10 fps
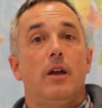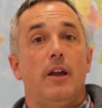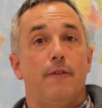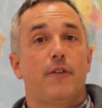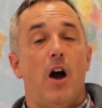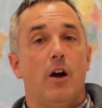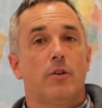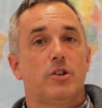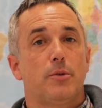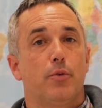if
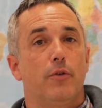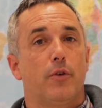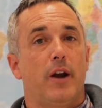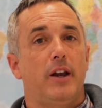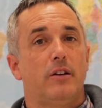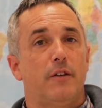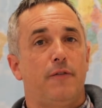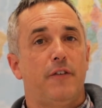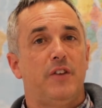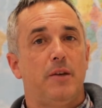Congress' approval rating is at
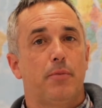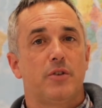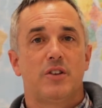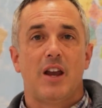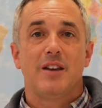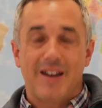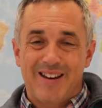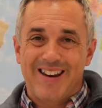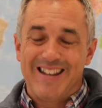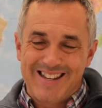15%
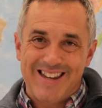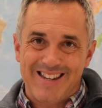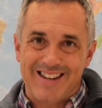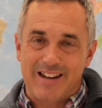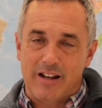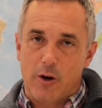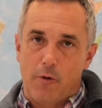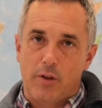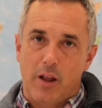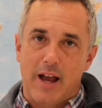consistently
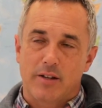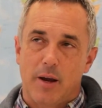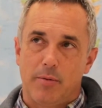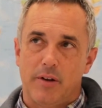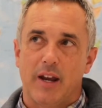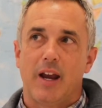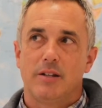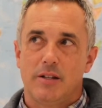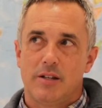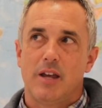over the last couple of
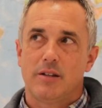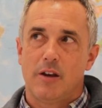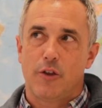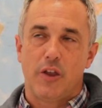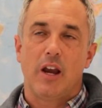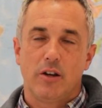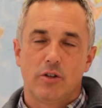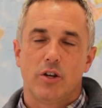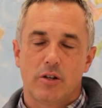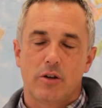decades, it says that things
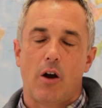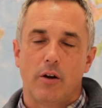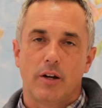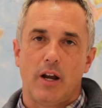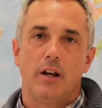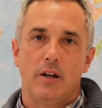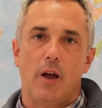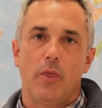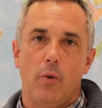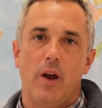just aren't getting
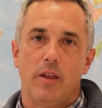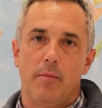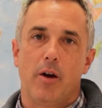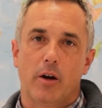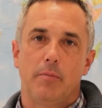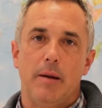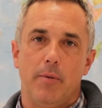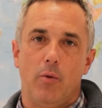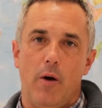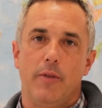done the way the American
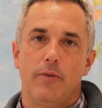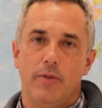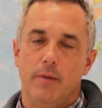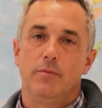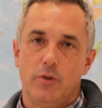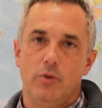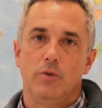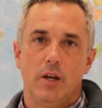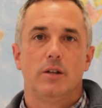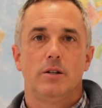people want them to
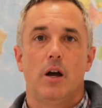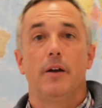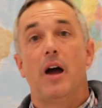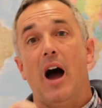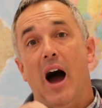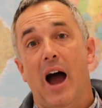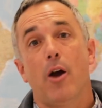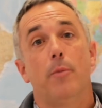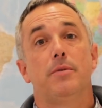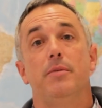get done. I
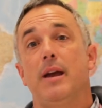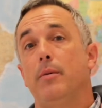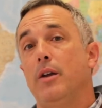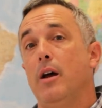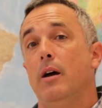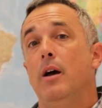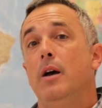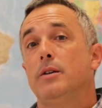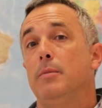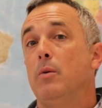hope to be able
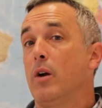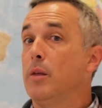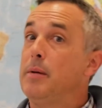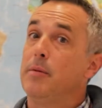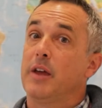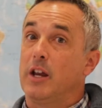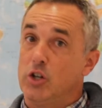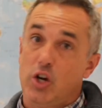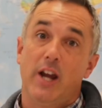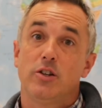to be one of the people that can
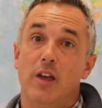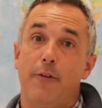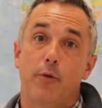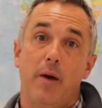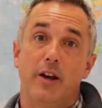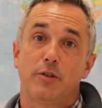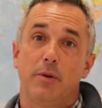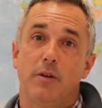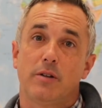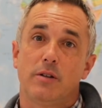change that through my
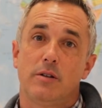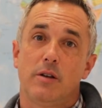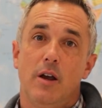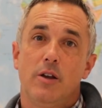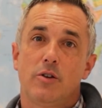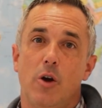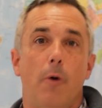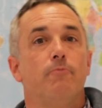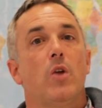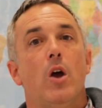experiences.
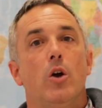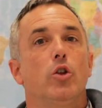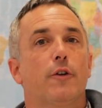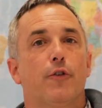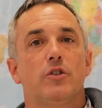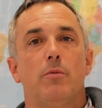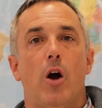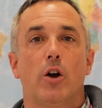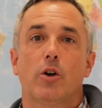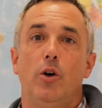So, look for some
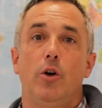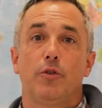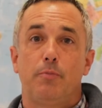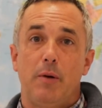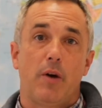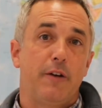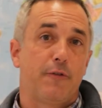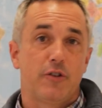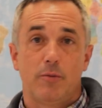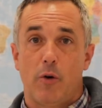articles. Be ready
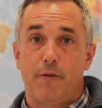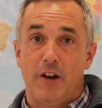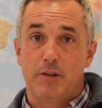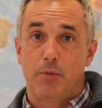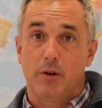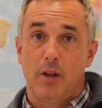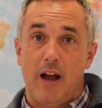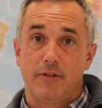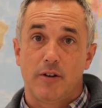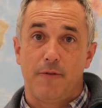for some more Facebook
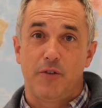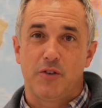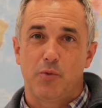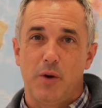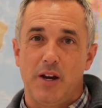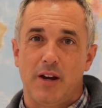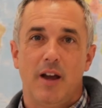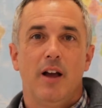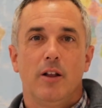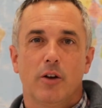Live stuff this week.
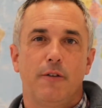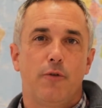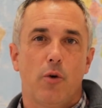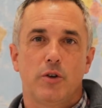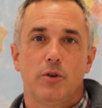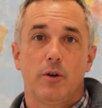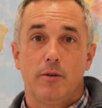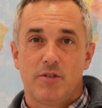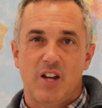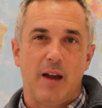Looking forward to it.
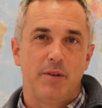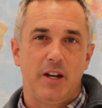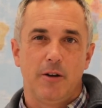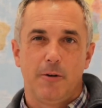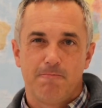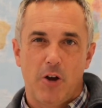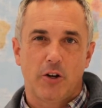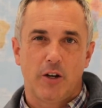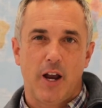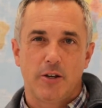It's time to heal.
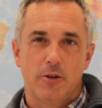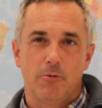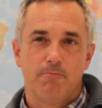Talk to you guys soon.